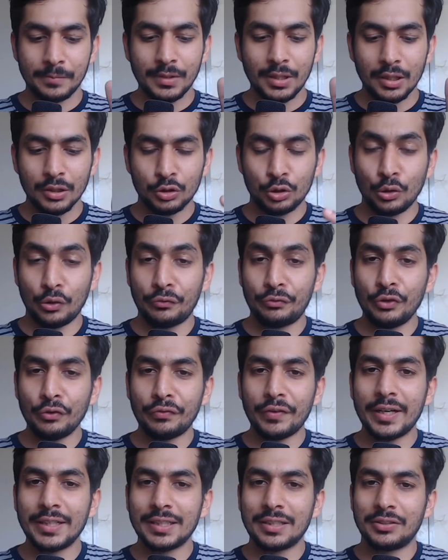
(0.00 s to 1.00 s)
So if you
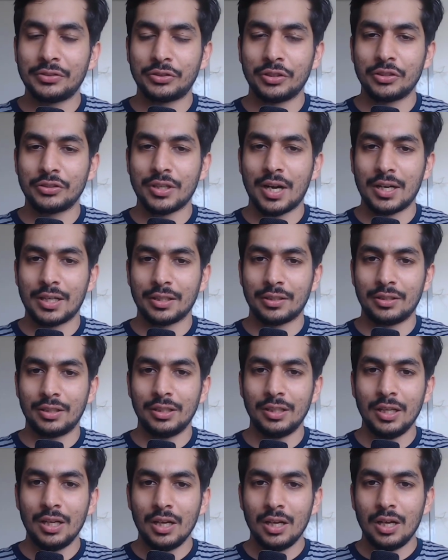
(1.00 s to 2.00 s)
find a research
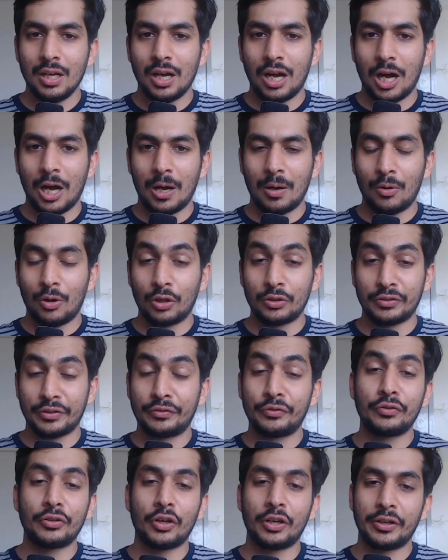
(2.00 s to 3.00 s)
article,
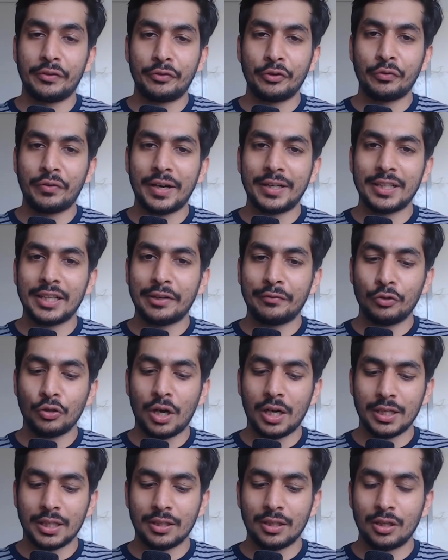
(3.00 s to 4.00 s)
if you find a review
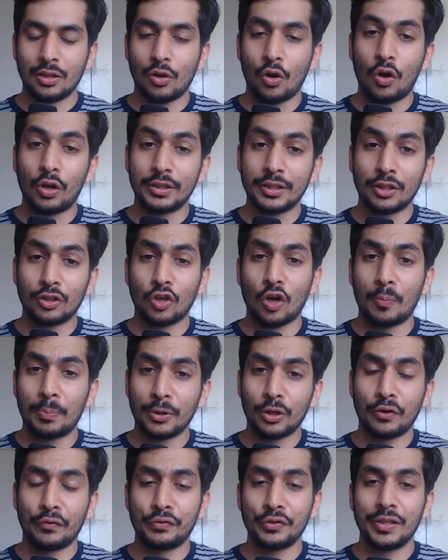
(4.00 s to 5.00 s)
article on the
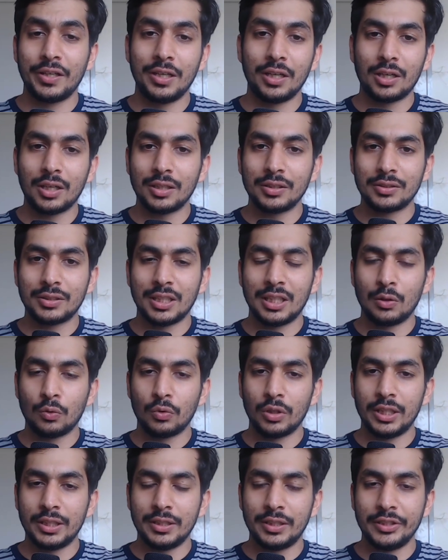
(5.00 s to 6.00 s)
topic of your interest
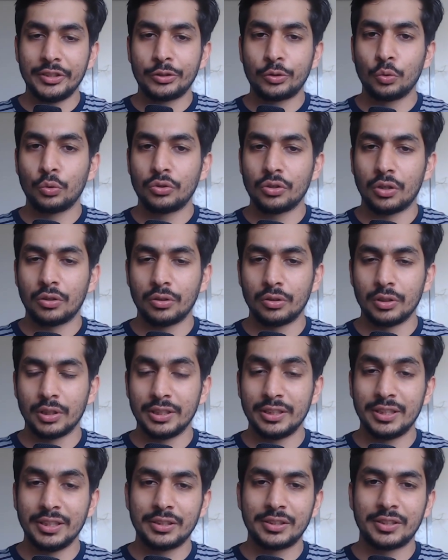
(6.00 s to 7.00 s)
in these two journals,
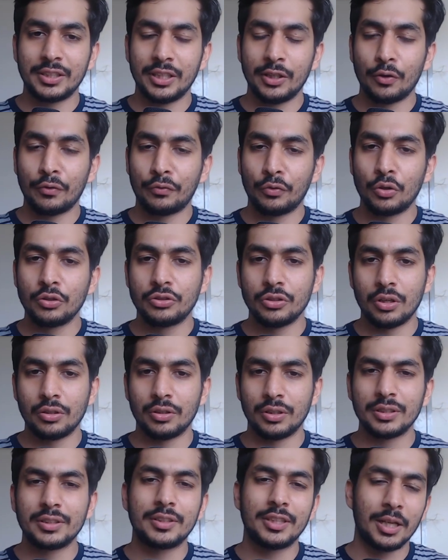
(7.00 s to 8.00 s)
in these 3 or 4
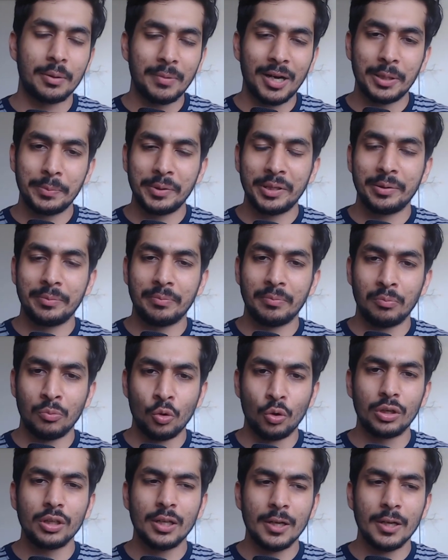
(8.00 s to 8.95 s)
journals, there might be more.